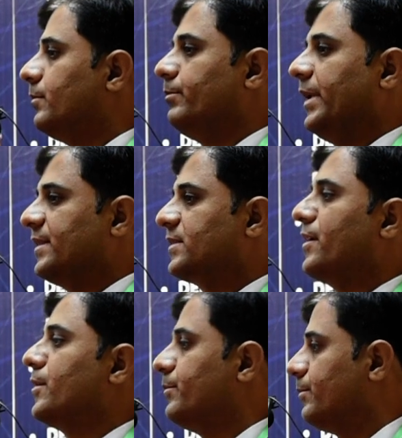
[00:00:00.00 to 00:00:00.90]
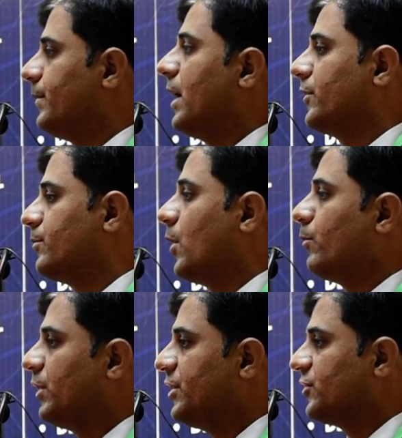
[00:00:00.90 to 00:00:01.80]
based on
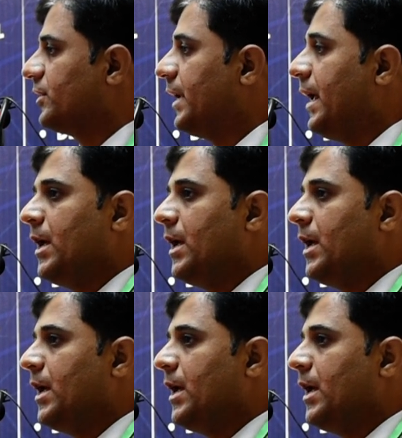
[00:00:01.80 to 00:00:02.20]
population,